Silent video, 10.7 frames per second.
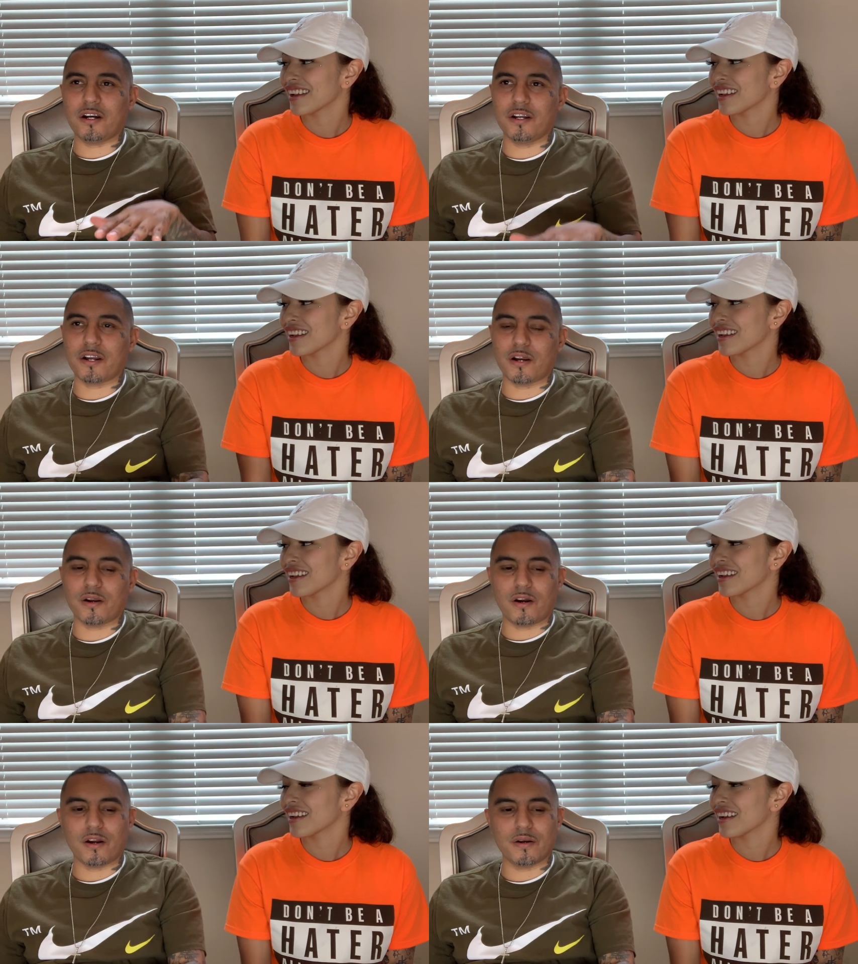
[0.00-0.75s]
Speaker 1: called our
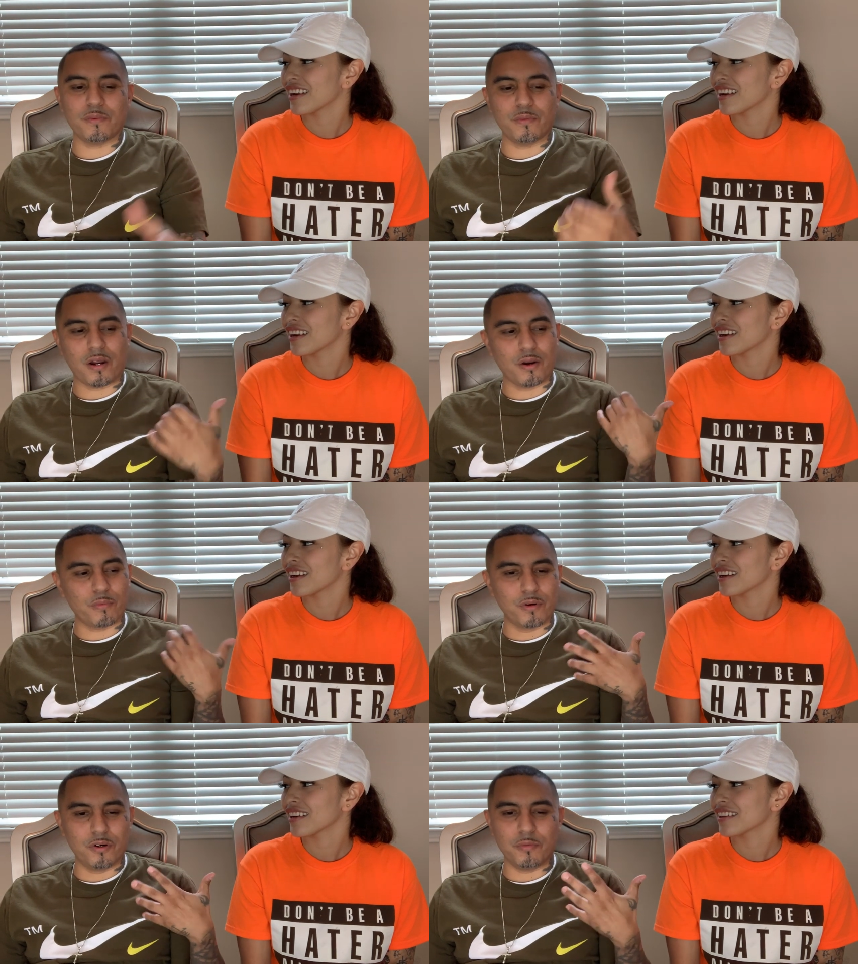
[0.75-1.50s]
our our
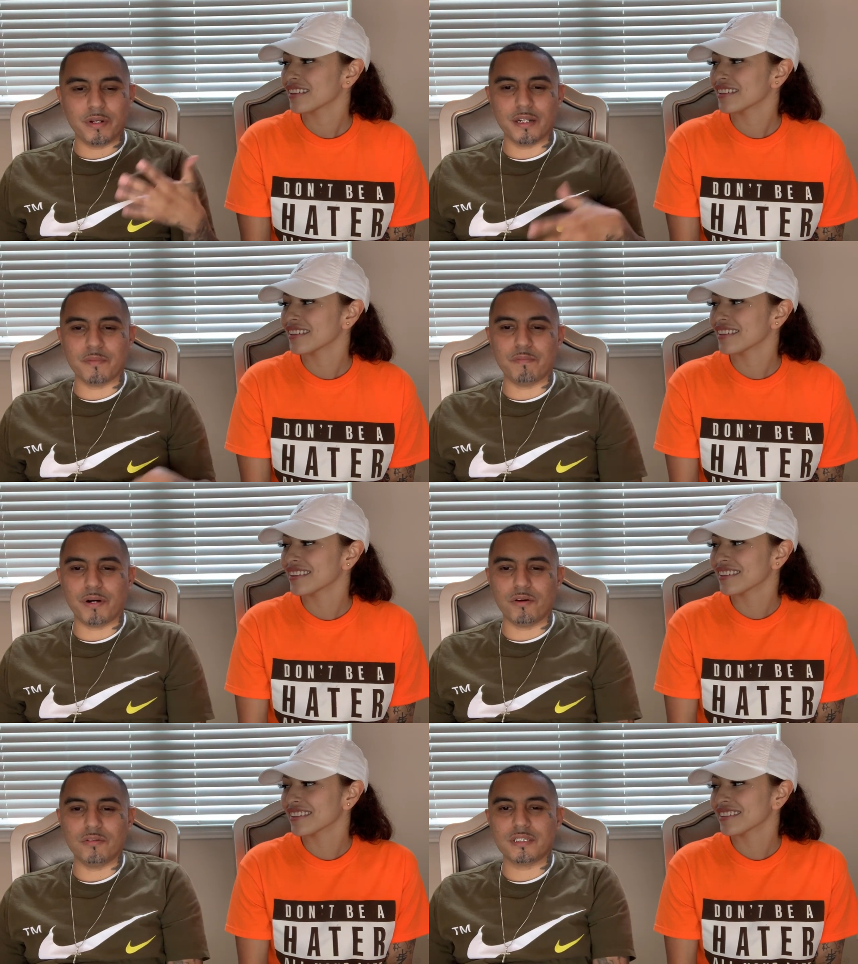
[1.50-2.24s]
room in the
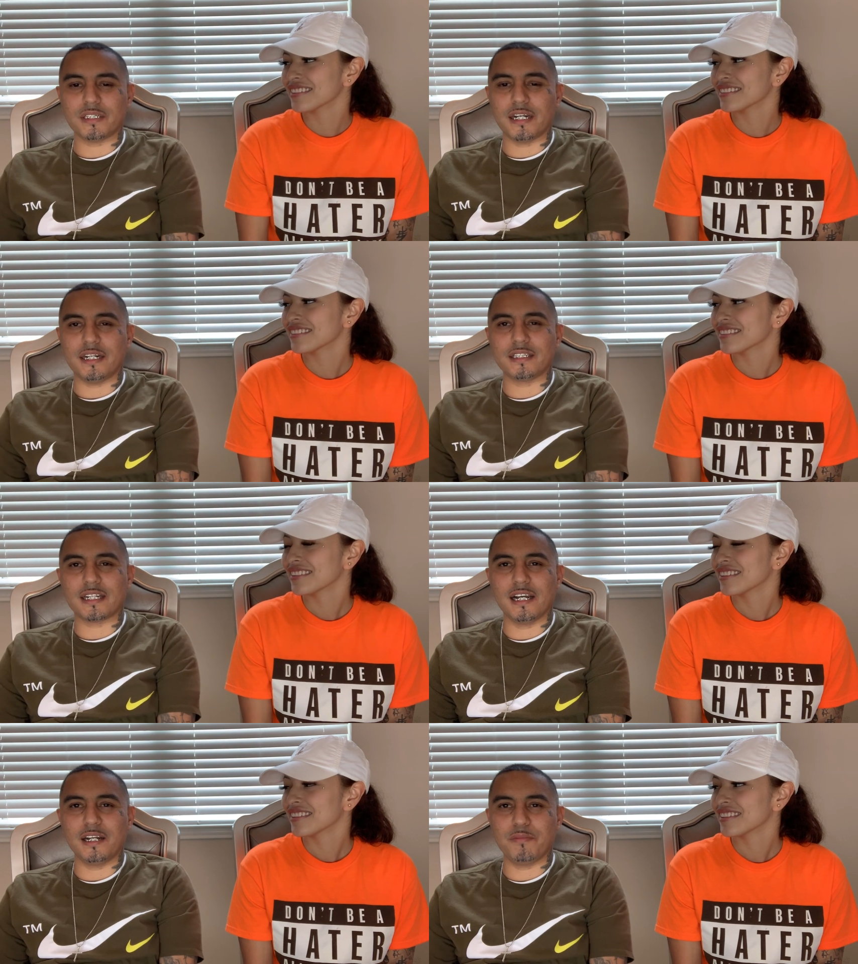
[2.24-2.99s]
boat and said, "It's
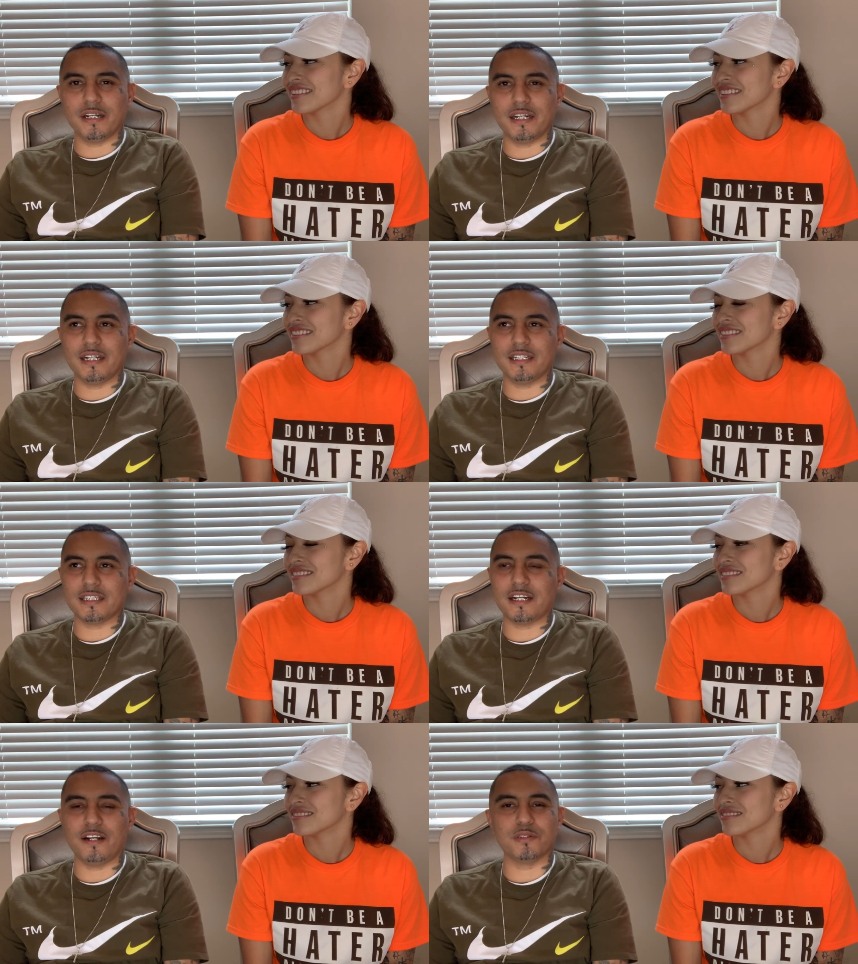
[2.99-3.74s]
Kelly Melinda
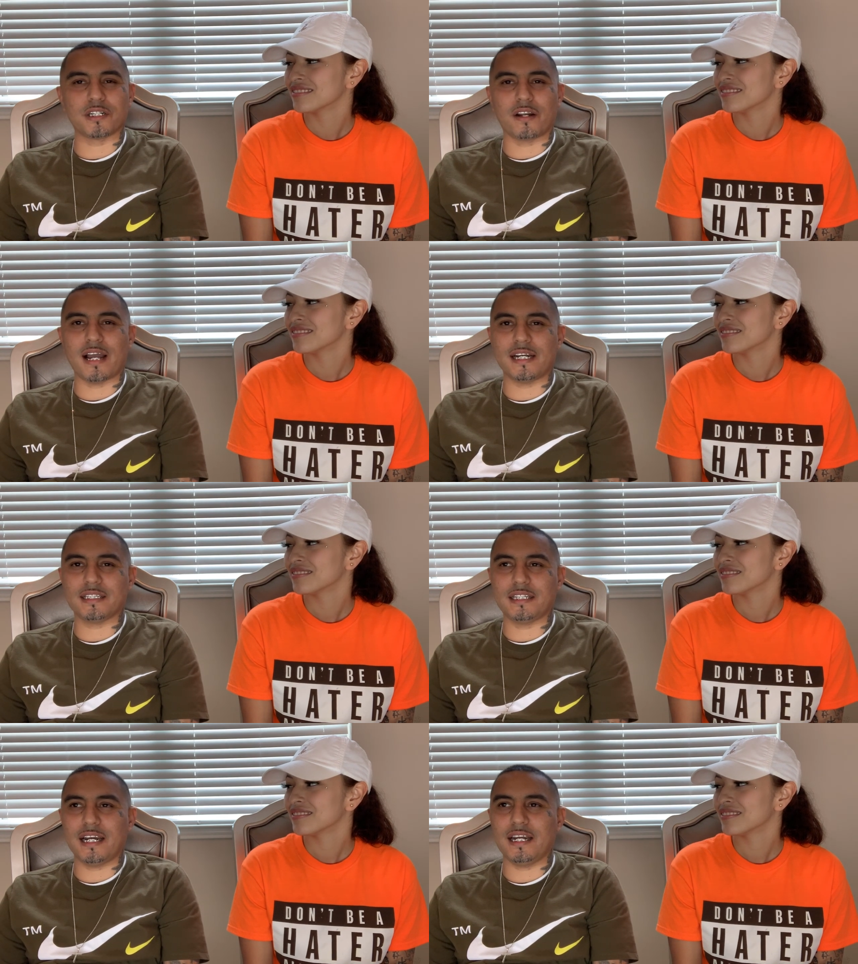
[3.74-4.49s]
there." It was our
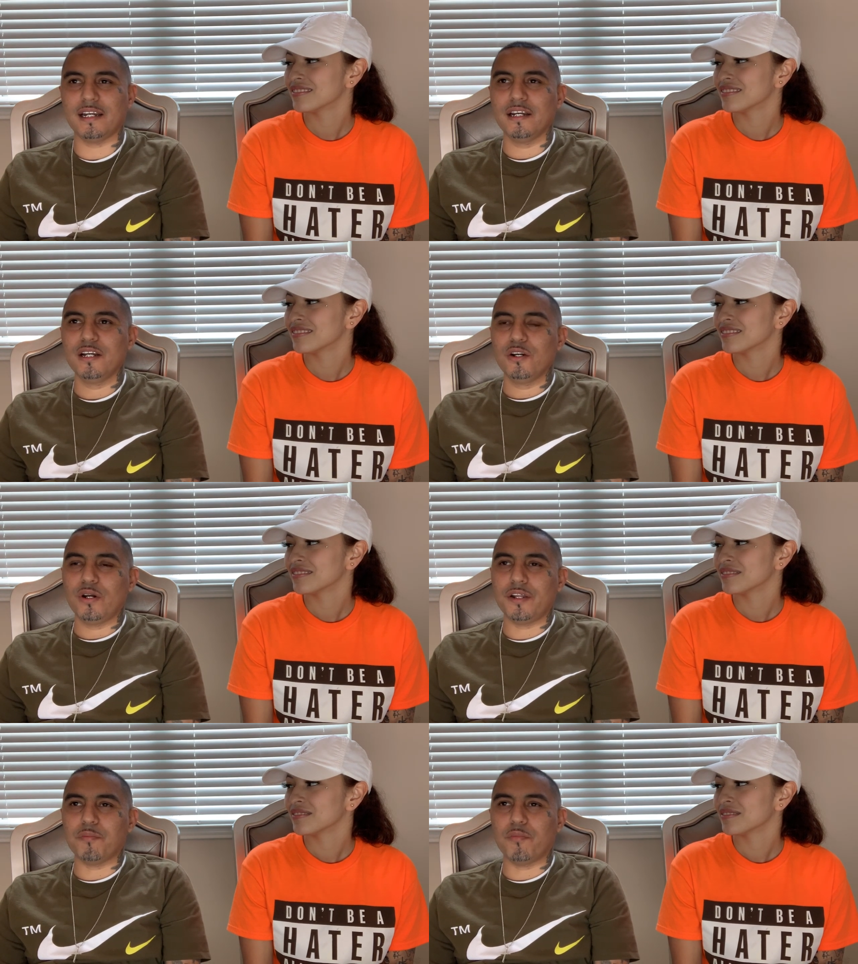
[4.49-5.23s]
last day
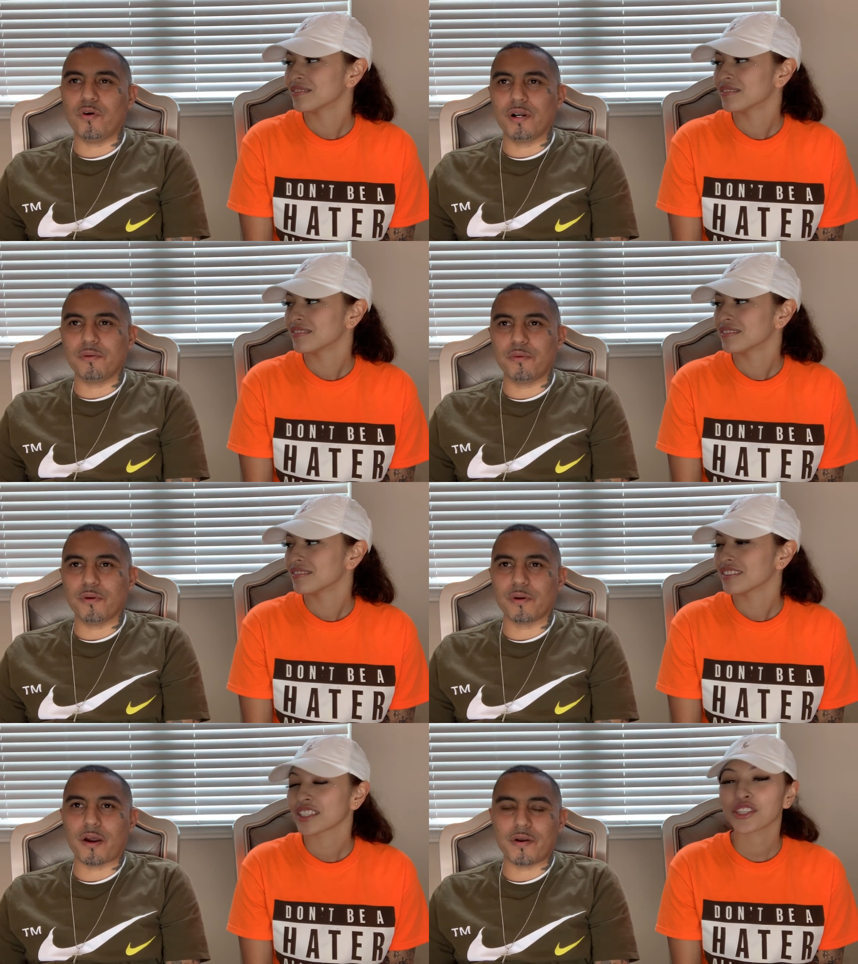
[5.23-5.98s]
in the morning. We
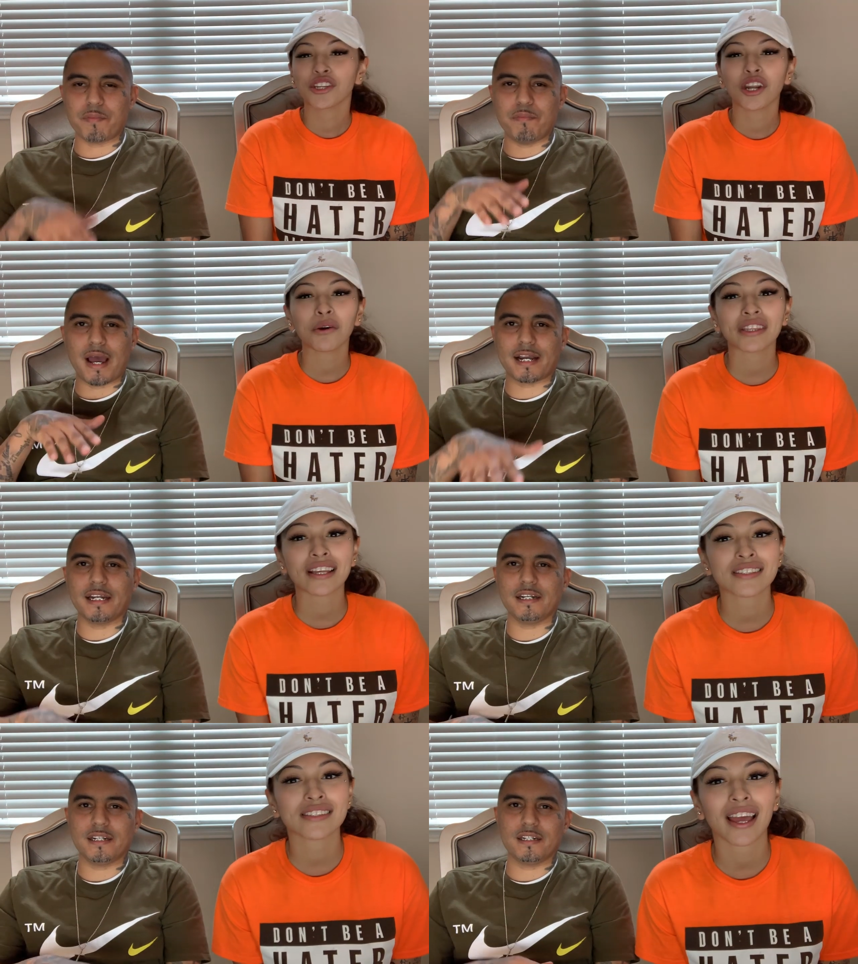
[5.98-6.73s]
were
Speaker 2: already. You know what
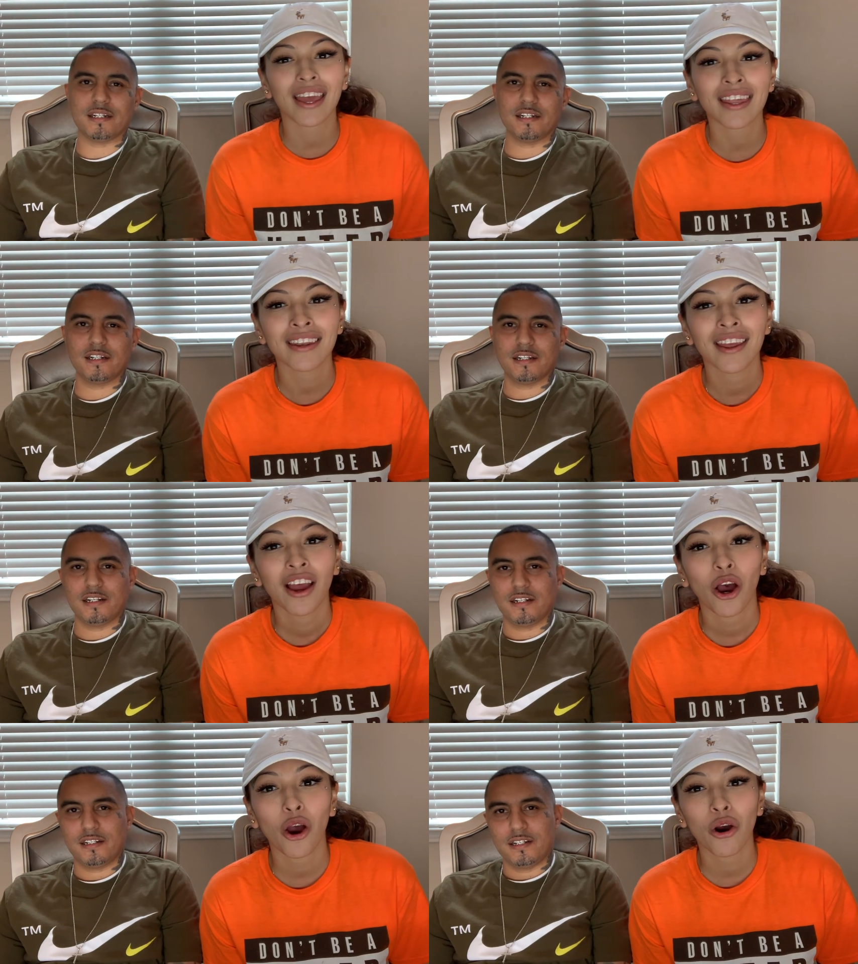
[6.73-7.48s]
they said?
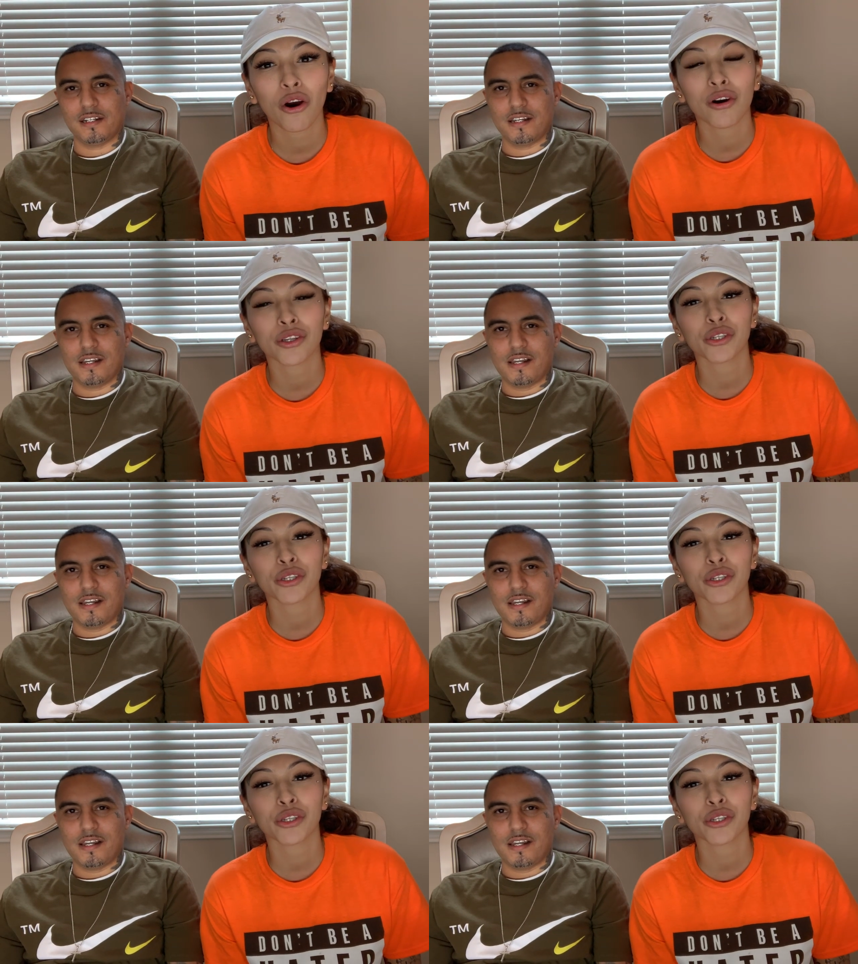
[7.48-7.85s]
Oh,